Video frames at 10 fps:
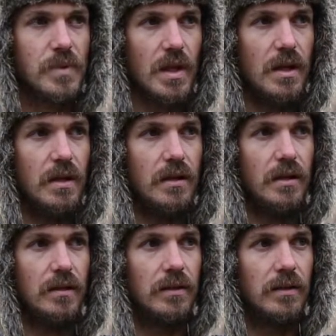
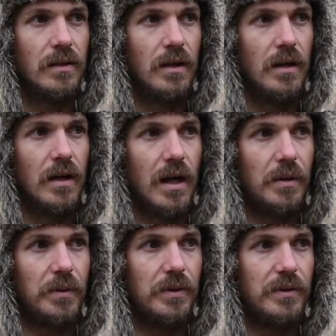And I
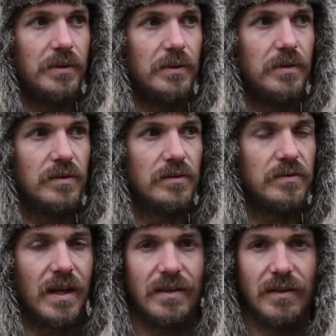was
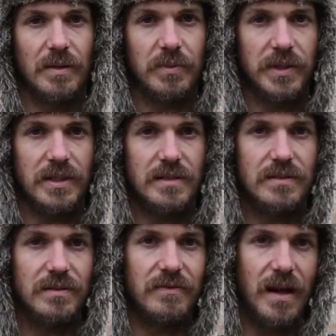very, very pleased
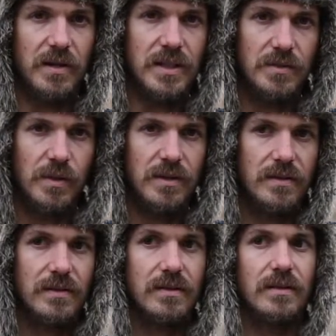to have found Eastwind,
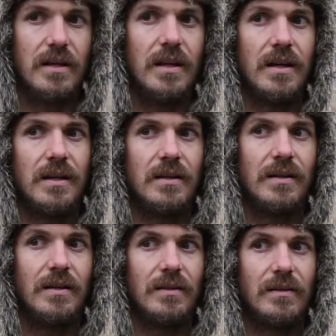
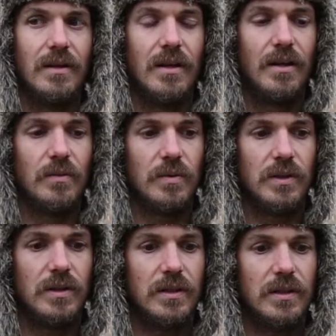and
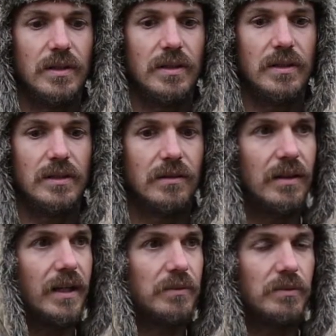really
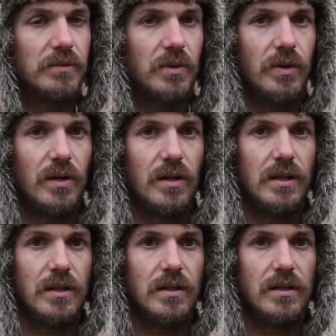liked what was going on
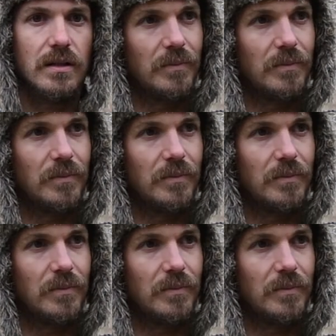here.